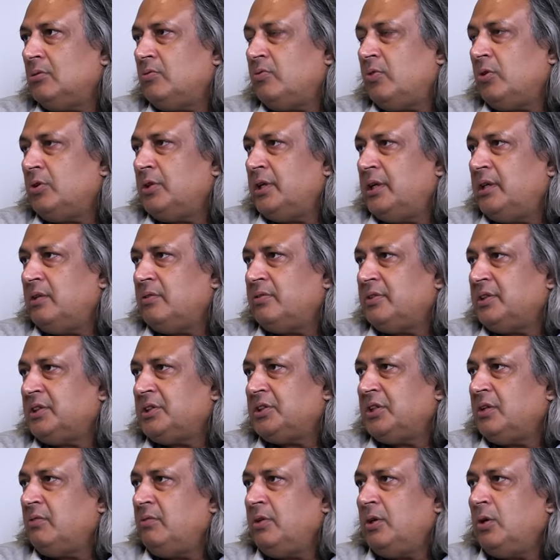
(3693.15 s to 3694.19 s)
for that
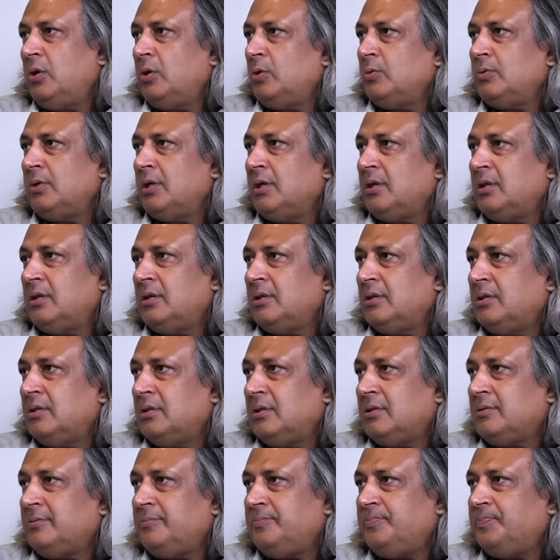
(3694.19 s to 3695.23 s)
infrastructure will not work. Yeah,
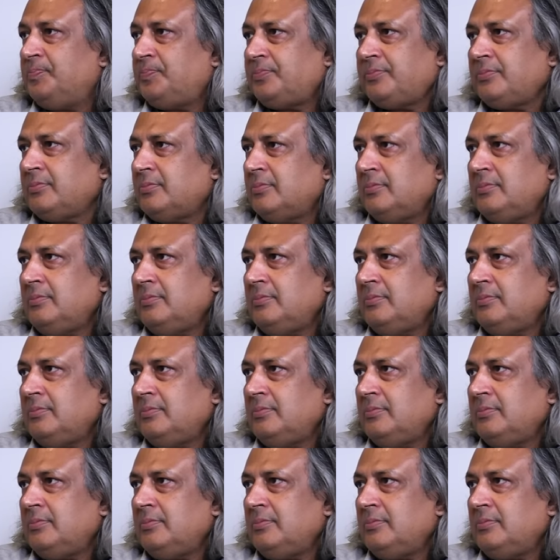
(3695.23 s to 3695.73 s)
it won't work, yeah.